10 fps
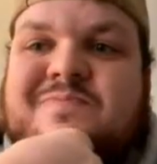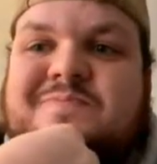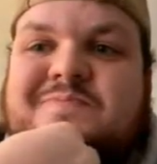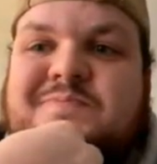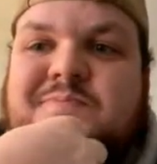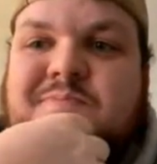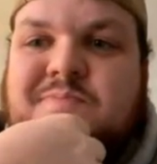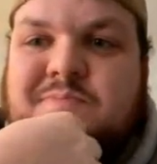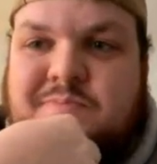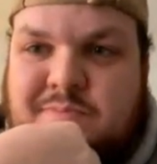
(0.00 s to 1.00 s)

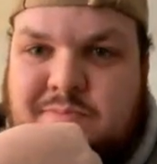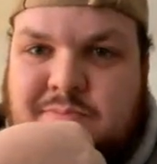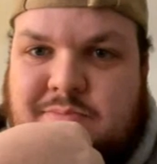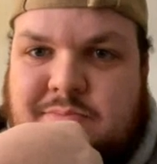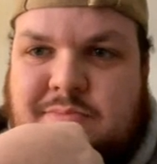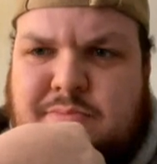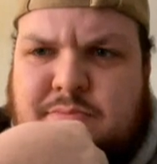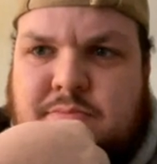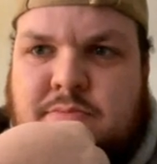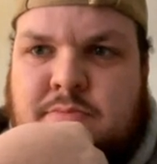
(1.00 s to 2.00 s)

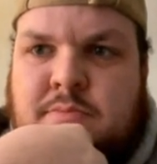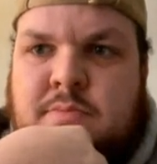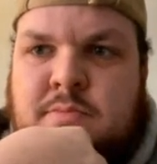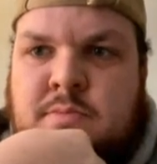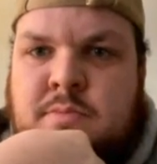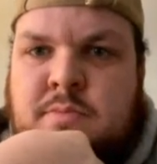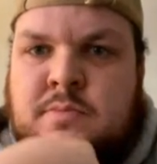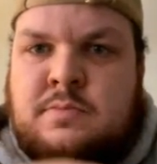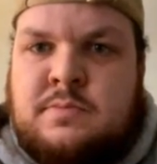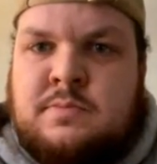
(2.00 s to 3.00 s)

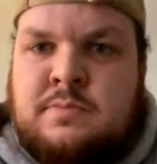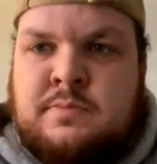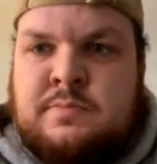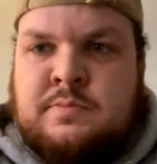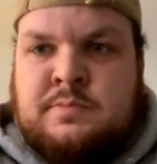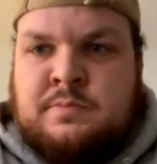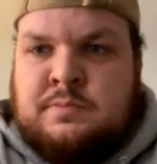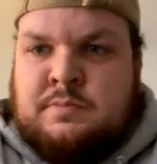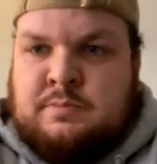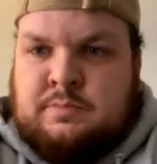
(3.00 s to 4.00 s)

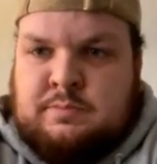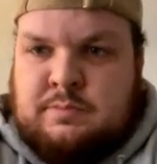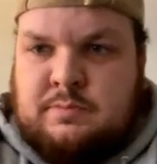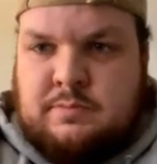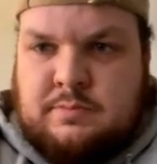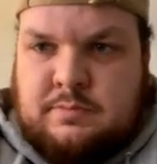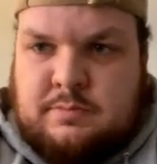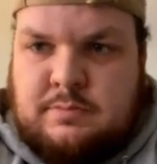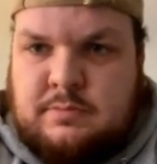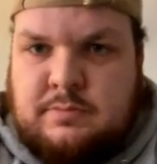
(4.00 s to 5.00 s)

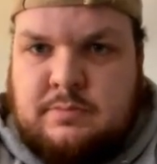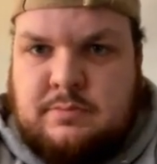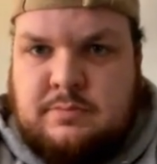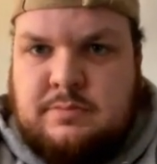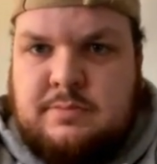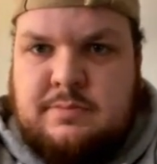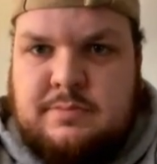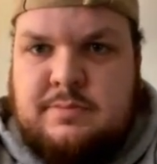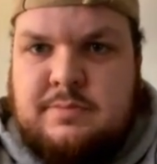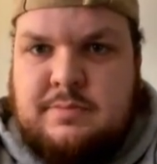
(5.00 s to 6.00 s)

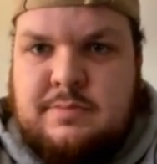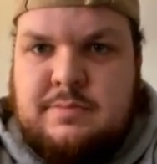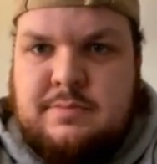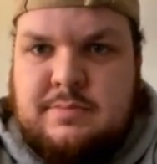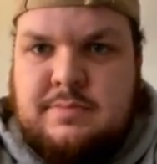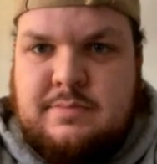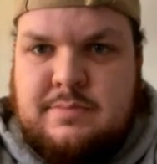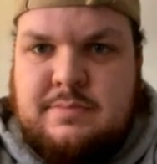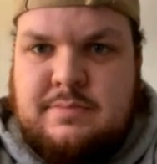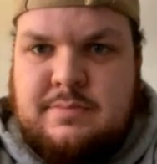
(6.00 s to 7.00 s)

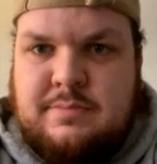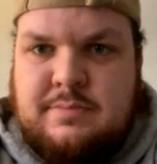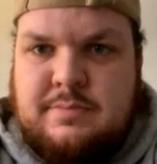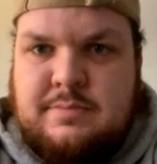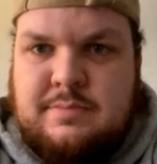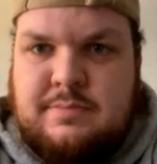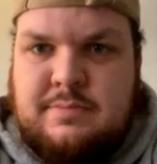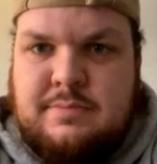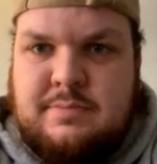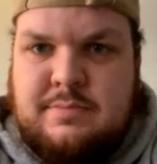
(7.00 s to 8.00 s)
The person shown says nothing.